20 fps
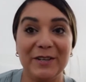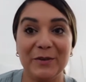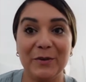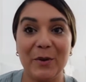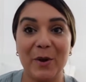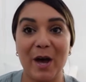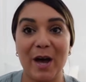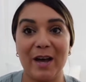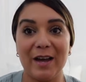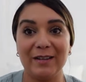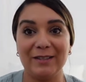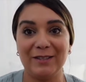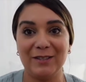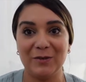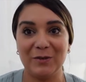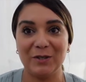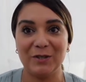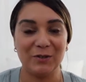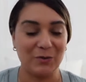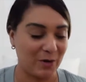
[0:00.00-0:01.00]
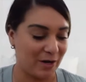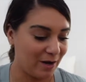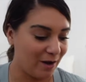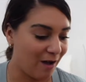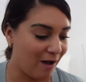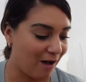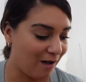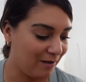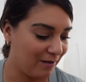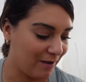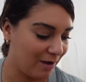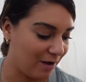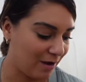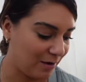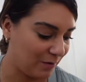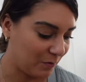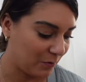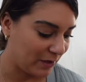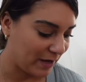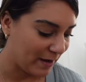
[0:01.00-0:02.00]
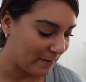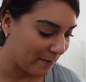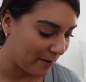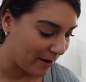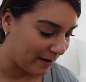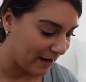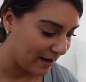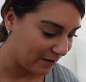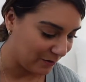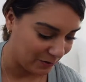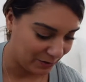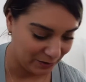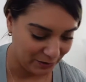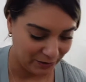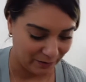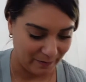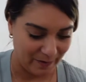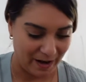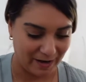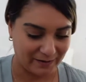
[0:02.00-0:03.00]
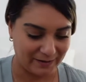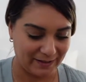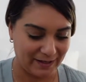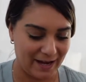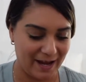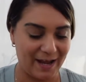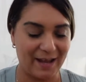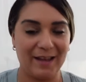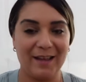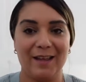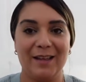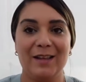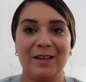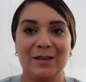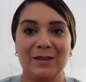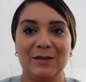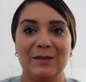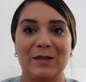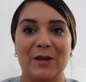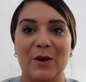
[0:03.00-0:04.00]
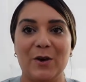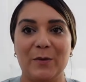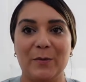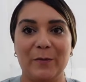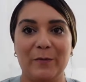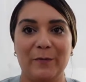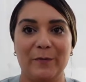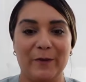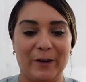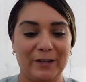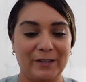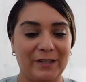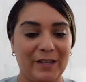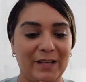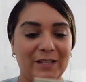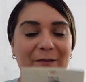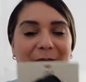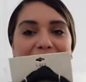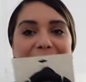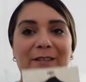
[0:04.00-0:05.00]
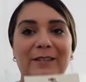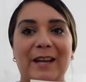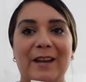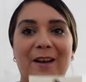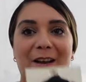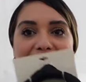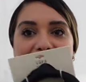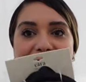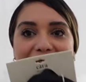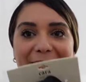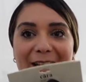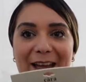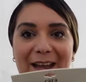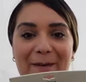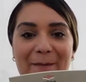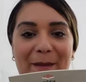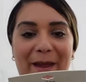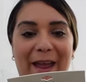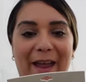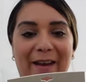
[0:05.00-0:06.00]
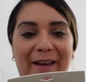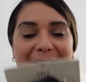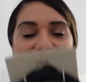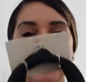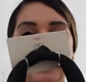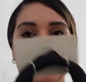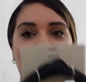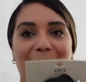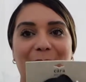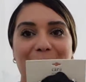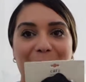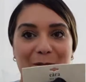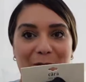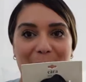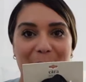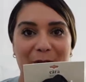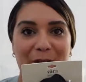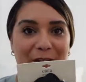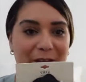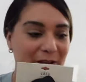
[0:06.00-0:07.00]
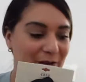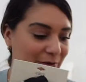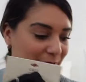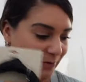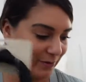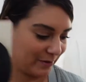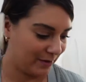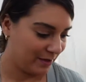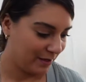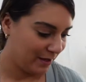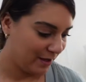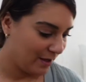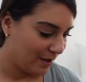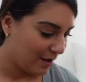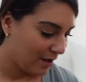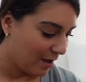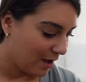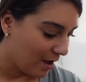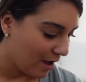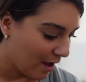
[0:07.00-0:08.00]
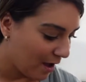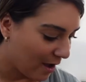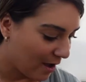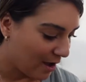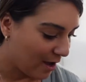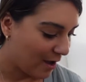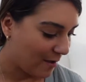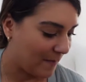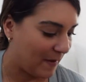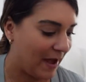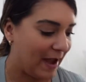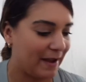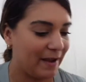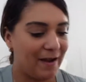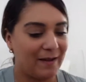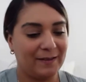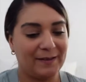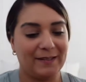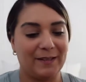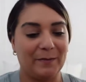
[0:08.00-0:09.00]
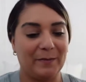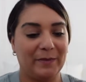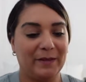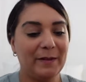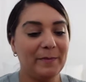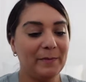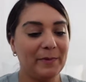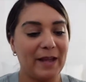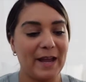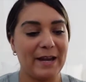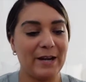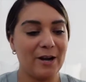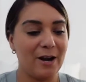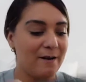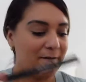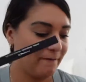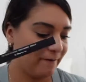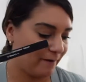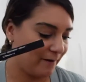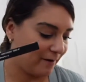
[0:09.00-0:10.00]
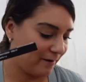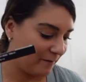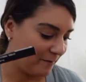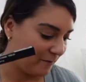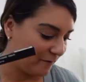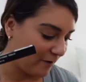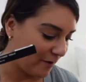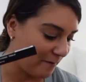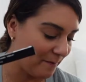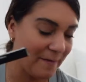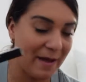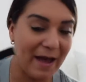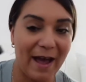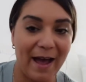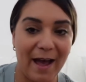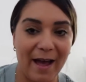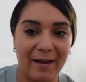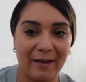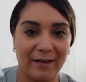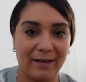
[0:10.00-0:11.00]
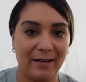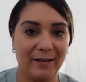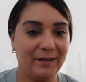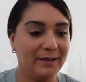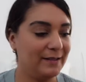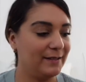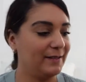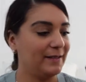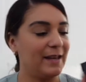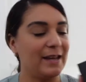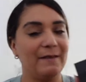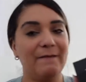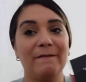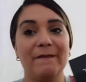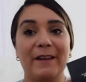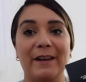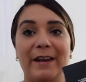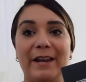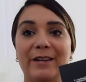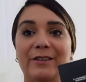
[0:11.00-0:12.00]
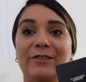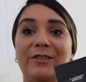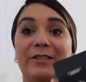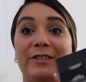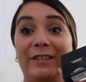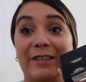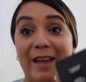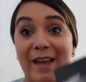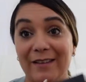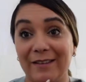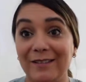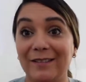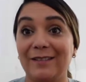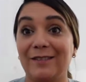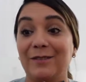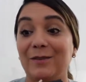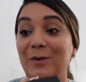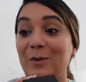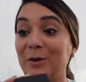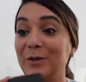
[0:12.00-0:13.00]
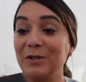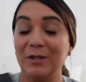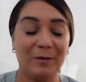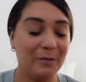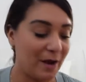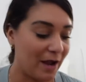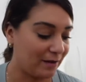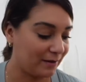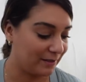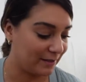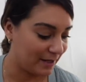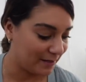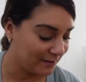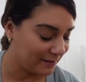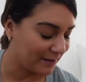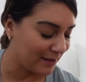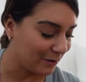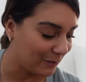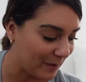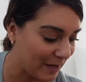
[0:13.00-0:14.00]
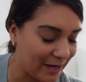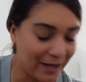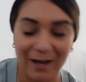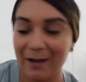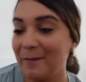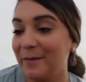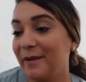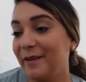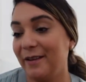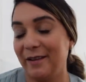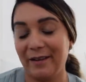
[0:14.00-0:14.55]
to uh, do a short haul on what I bought at Nordstrom Rack today. So first things first, I got this headband. I think it's super cute. Um, I got some lip liner from MAC, Skin Finish. Yes, Nordstrom Rack does sell makeup.